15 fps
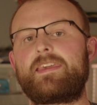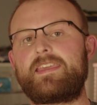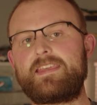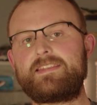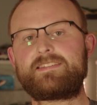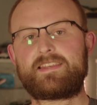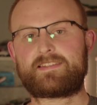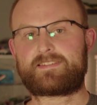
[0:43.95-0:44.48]
The
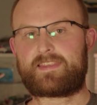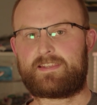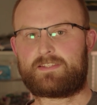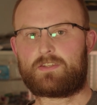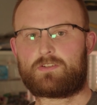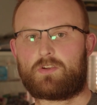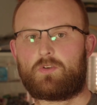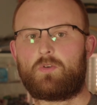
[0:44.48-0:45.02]
easiest thing
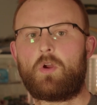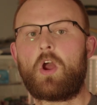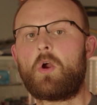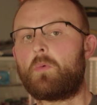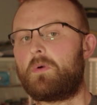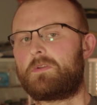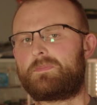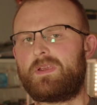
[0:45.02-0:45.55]
to do
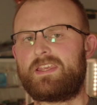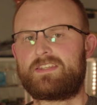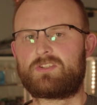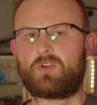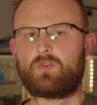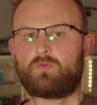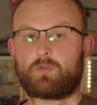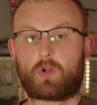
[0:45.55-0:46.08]
would be
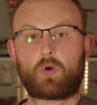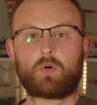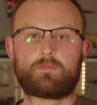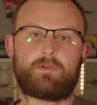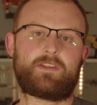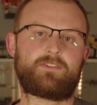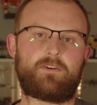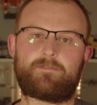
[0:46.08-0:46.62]
to record
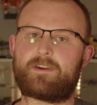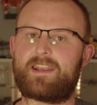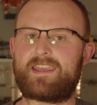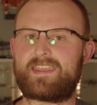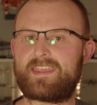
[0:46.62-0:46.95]
myself getting